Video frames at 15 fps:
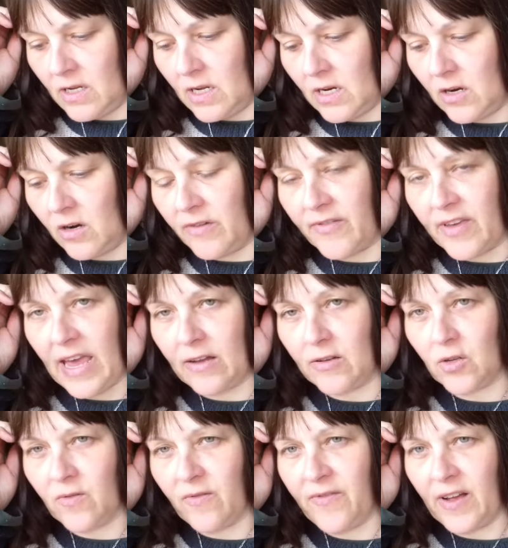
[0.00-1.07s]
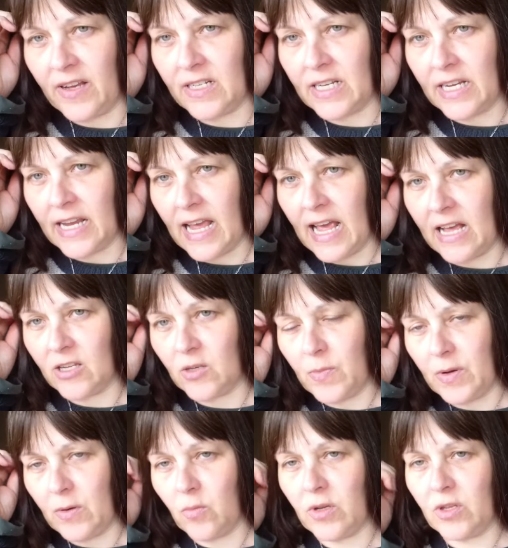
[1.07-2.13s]
a lot of council funding has
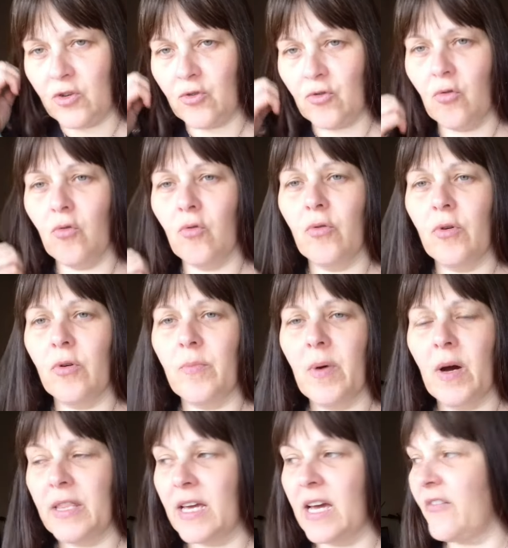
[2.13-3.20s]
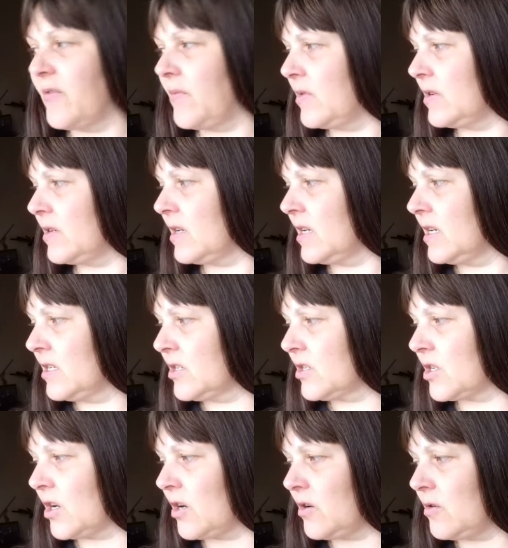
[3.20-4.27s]
been withdrawn by the government,
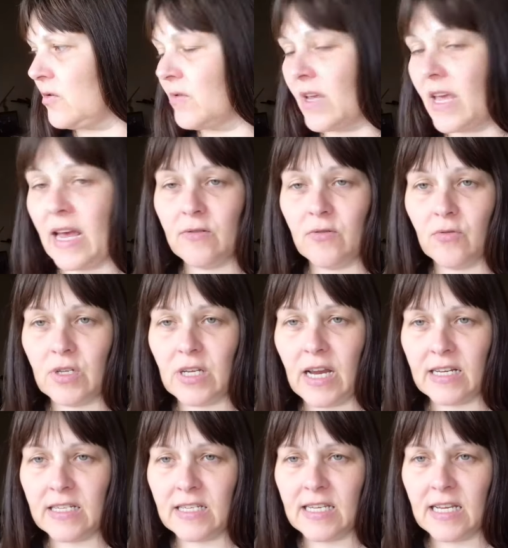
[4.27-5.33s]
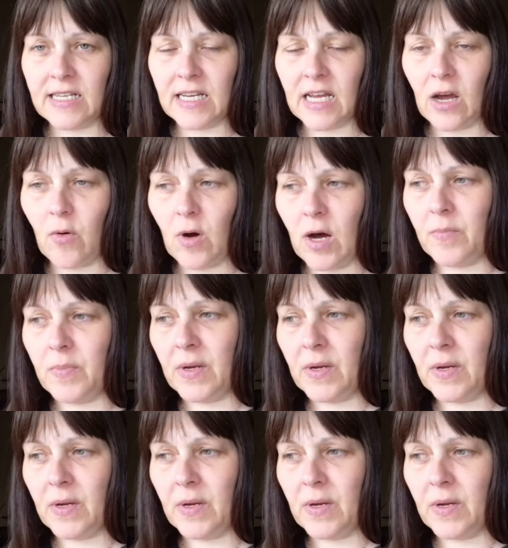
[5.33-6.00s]
so the council tax has had to go up